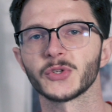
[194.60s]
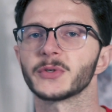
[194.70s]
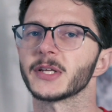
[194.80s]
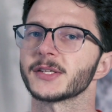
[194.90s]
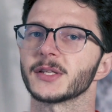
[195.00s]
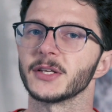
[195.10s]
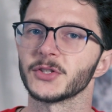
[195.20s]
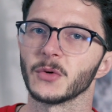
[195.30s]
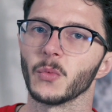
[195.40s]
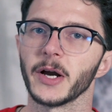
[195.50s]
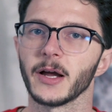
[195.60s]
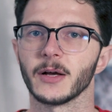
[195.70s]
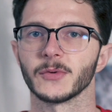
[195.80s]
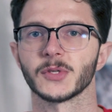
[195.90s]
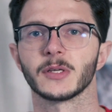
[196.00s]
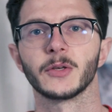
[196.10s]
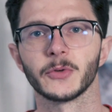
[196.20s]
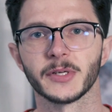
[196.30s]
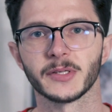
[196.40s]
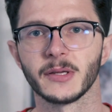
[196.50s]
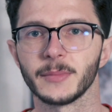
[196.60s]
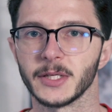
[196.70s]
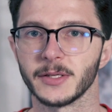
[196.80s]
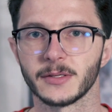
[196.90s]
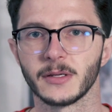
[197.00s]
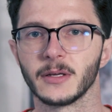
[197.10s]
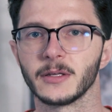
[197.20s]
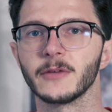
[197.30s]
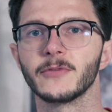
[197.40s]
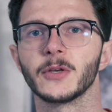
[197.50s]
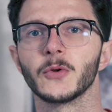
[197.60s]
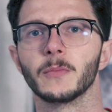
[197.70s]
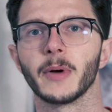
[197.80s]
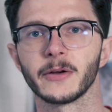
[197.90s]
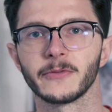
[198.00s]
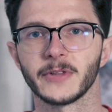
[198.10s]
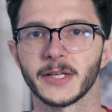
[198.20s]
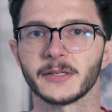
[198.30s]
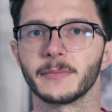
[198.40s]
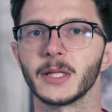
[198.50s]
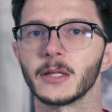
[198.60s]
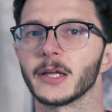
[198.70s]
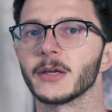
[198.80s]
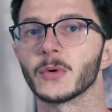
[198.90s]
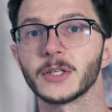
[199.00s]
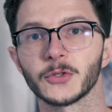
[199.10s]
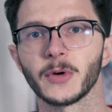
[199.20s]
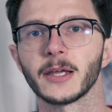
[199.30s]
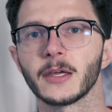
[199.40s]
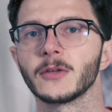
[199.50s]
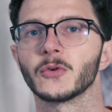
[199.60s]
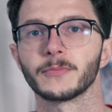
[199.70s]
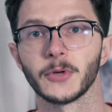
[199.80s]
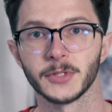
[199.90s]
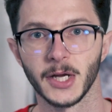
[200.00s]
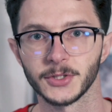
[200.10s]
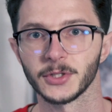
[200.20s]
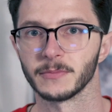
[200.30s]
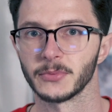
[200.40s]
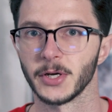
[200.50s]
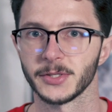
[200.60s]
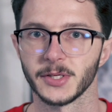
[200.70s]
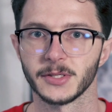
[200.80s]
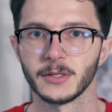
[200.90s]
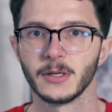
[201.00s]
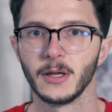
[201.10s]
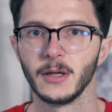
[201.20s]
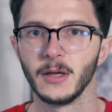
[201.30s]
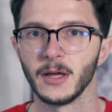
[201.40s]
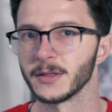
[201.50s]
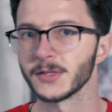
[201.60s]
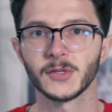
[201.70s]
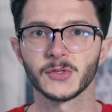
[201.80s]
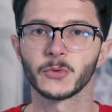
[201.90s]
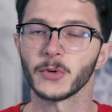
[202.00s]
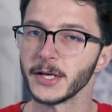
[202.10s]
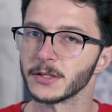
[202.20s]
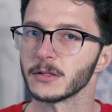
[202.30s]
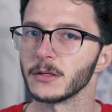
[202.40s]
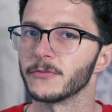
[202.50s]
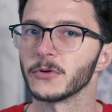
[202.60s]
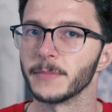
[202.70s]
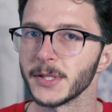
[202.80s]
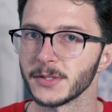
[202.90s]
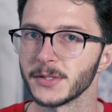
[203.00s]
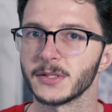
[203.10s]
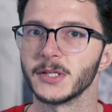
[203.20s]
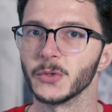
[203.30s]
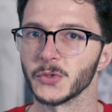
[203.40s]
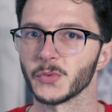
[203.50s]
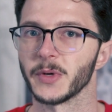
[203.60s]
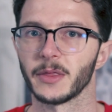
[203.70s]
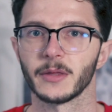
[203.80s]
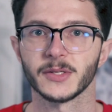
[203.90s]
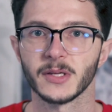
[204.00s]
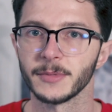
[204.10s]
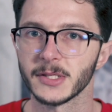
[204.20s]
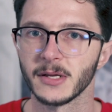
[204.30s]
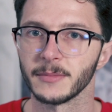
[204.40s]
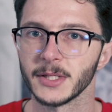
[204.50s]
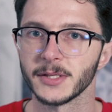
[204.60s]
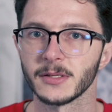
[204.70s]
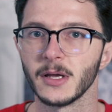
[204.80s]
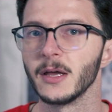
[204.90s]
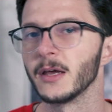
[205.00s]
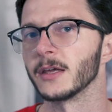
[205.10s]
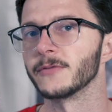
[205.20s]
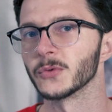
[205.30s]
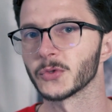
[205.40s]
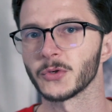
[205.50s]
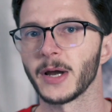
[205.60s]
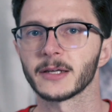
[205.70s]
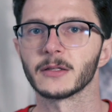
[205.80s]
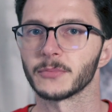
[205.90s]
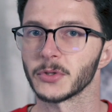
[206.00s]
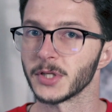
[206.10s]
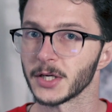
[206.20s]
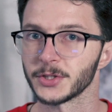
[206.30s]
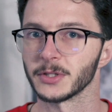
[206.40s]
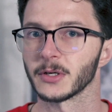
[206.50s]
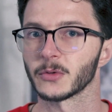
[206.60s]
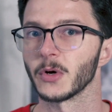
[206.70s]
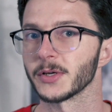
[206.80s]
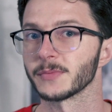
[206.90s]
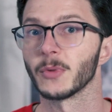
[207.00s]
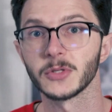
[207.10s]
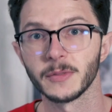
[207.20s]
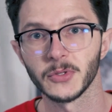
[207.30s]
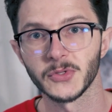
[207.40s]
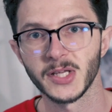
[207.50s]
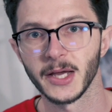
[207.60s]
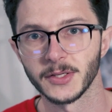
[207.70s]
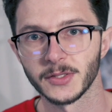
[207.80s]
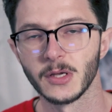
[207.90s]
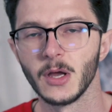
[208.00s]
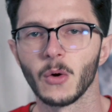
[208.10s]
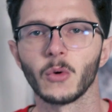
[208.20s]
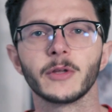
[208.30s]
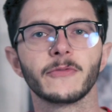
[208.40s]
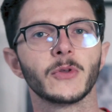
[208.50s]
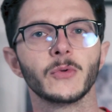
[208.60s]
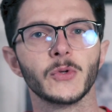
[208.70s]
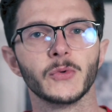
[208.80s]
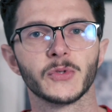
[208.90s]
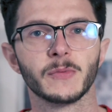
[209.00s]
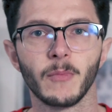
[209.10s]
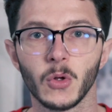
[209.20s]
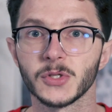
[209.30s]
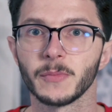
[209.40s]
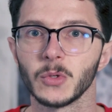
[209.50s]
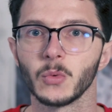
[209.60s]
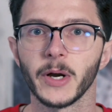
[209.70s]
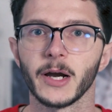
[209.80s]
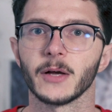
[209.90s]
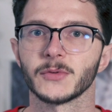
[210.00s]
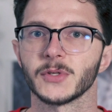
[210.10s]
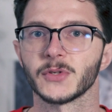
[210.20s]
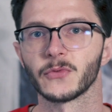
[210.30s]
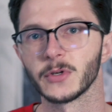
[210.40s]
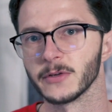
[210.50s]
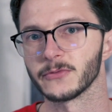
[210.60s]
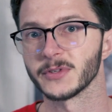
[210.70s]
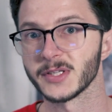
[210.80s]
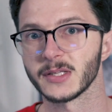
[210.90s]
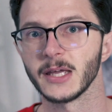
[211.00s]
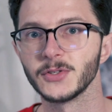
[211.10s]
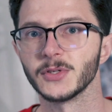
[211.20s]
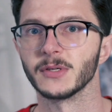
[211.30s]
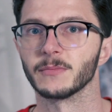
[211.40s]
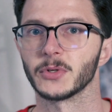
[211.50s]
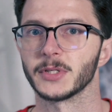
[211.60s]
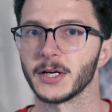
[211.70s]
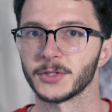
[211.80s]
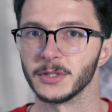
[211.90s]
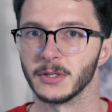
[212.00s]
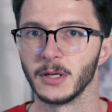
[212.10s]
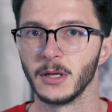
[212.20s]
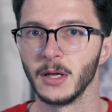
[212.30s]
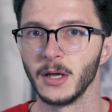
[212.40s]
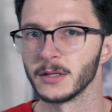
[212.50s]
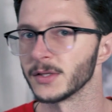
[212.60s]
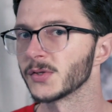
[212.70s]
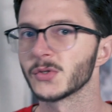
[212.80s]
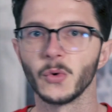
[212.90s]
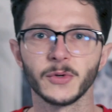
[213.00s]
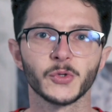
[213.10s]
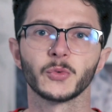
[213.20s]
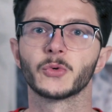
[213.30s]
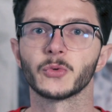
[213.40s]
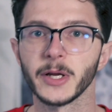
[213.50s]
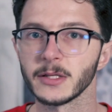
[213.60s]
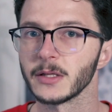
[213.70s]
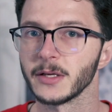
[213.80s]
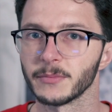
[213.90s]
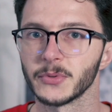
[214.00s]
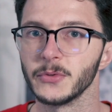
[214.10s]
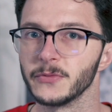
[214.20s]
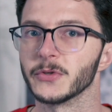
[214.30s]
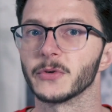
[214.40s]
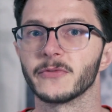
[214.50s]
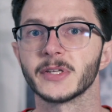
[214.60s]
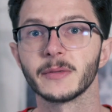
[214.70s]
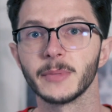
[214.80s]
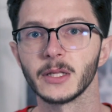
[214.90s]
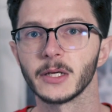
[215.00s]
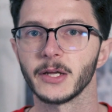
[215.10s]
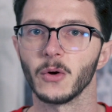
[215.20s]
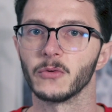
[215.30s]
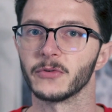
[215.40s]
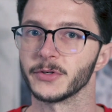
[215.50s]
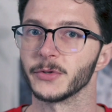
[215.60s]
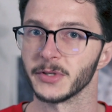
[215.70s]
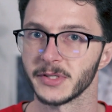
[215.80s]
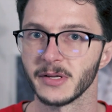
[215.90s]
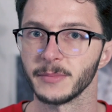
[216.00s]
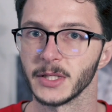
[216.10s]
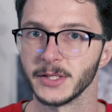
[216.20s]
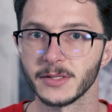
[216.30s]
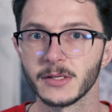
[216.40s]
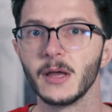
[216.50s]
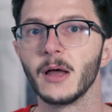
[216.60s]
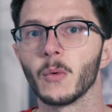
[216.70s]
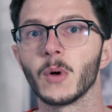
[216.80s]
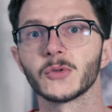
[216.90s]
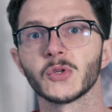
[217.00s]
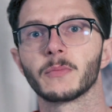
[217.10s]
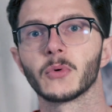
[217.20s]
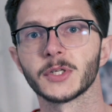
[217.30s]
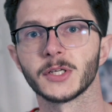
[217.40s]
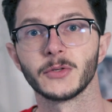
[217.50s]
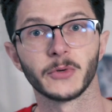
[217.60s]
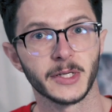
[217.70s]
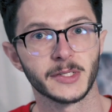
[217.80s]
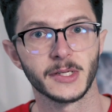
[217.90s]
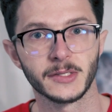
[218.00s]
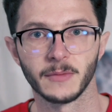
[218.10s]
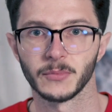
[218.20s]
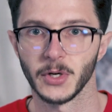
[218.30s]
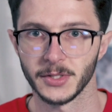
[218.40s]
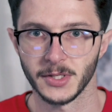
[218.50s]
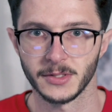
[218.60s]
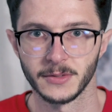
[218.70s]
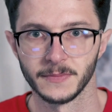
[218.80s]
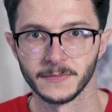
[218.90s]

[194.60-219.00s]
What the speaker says: or destination warehouse in your assemblies, giving you better flexibility when tracking your production process. This is great if your business deals with sub-assemblies, if you track the production across multiple sites, or if you use multiple warehouses for different stages in production. This is going to greatly improve your visibility over your assemblies while supporting your existing process.